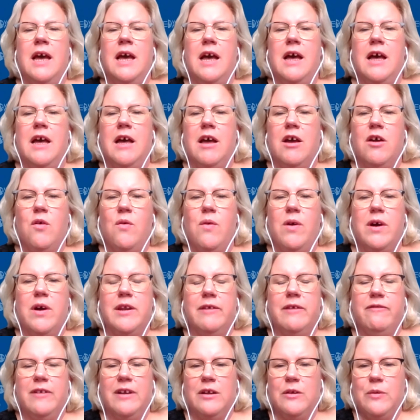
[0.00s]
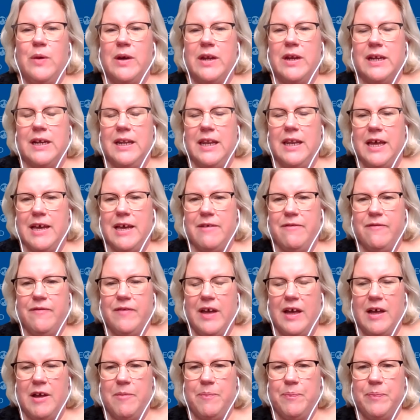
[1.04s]
aquatic life,
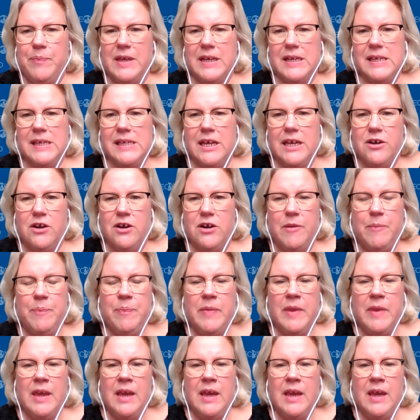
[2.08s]
etc.